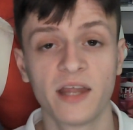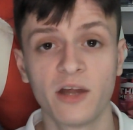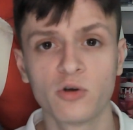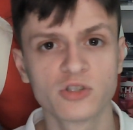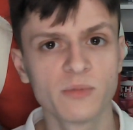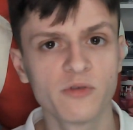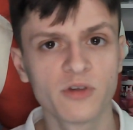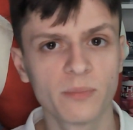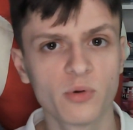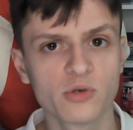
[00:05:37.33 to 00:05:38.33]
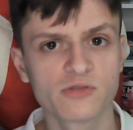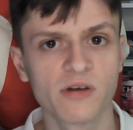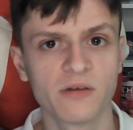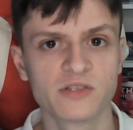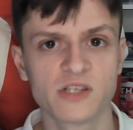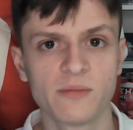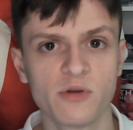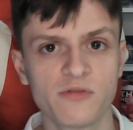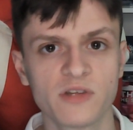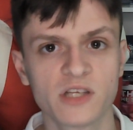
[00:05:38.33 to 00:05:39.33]
They're also moving the pools around, so they're
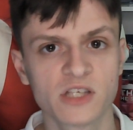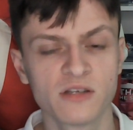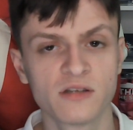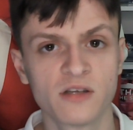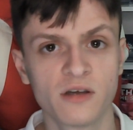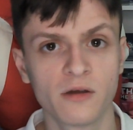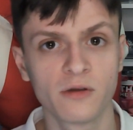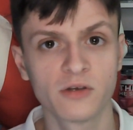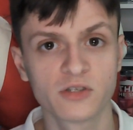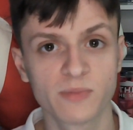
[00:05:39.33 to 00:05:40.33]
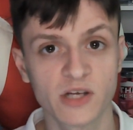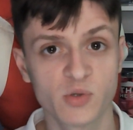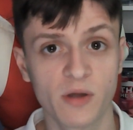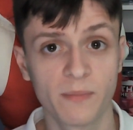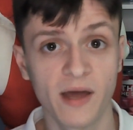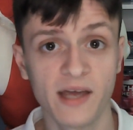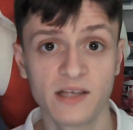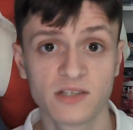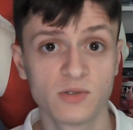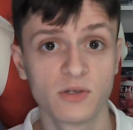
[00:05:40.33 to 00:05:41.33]
moving the splashaway
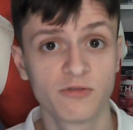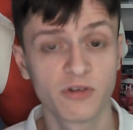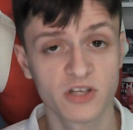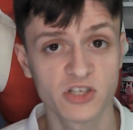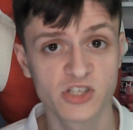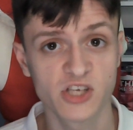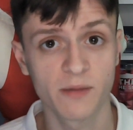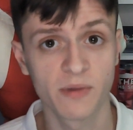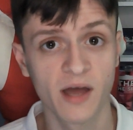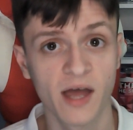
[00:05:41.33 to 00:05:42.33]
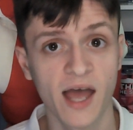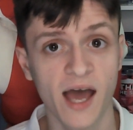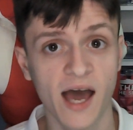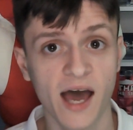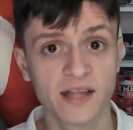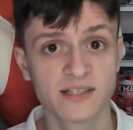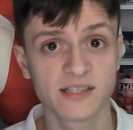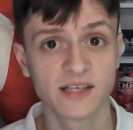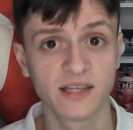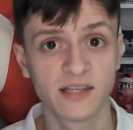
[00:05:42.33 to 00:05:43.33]
bay to the front of the ship, and
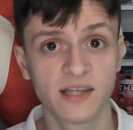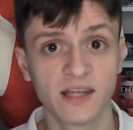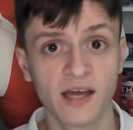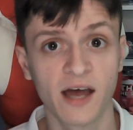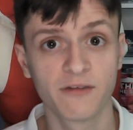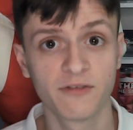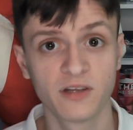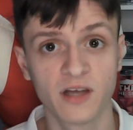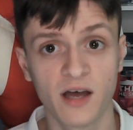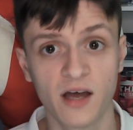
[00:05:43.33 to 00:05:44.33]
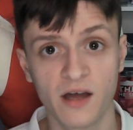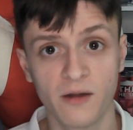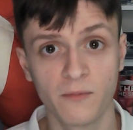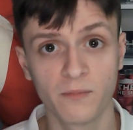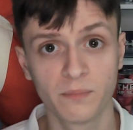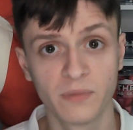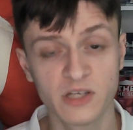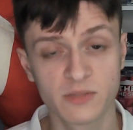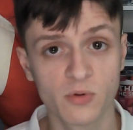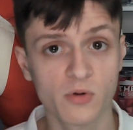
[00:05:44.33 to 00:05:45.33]
they're having a
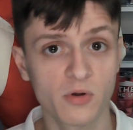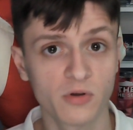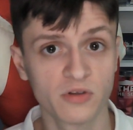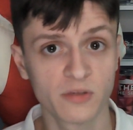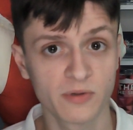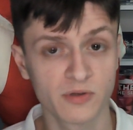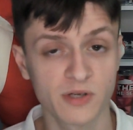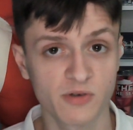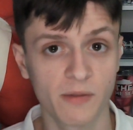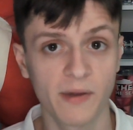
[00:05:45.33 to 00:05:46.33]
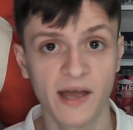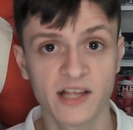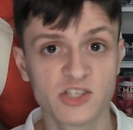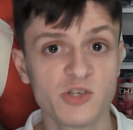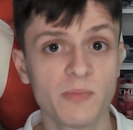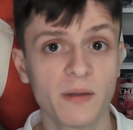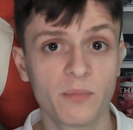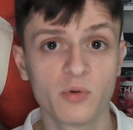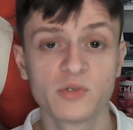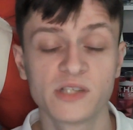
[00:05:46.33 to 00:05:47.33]
beach pool, the splashaway bay, and 2 main
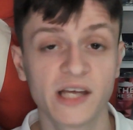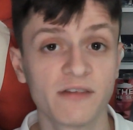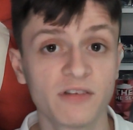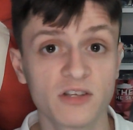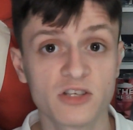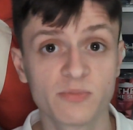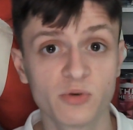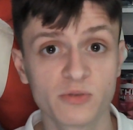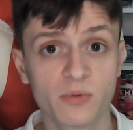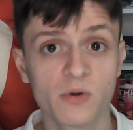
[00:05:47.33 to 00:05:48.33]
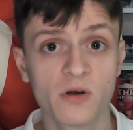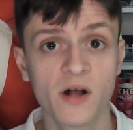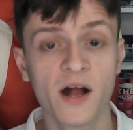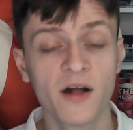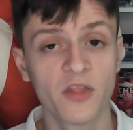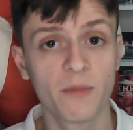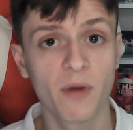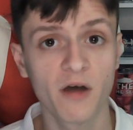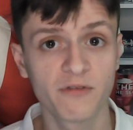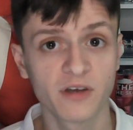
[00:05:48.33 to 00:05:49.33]
pools. They're getting rid of the sports pool. The
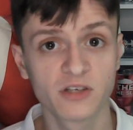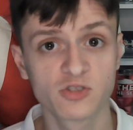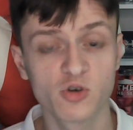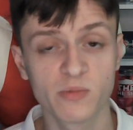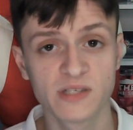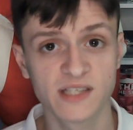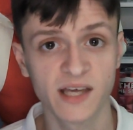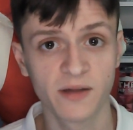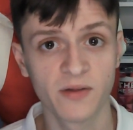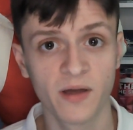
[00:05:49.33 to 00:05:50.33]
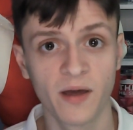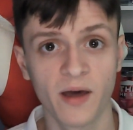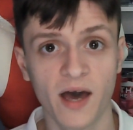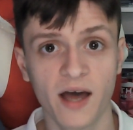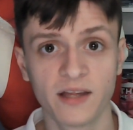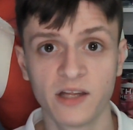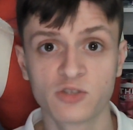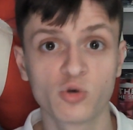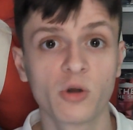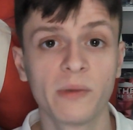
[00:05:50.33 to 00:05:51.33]
Perfect Storm is staying, and it's
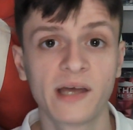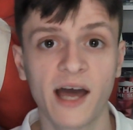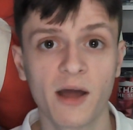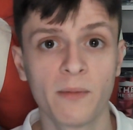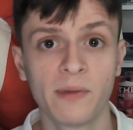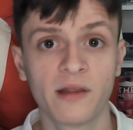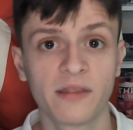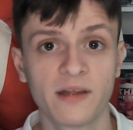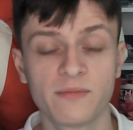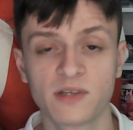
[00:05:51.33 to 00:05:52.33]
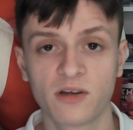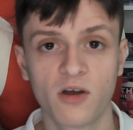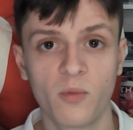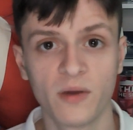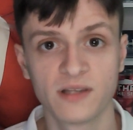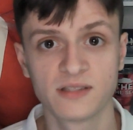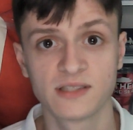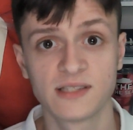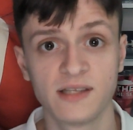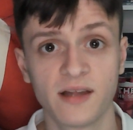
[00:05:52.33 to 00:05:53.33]
all going to be Caribbean themed, and I can't wait to
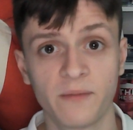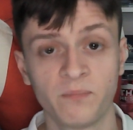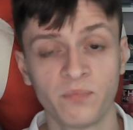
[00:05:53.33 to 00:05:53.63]
see that.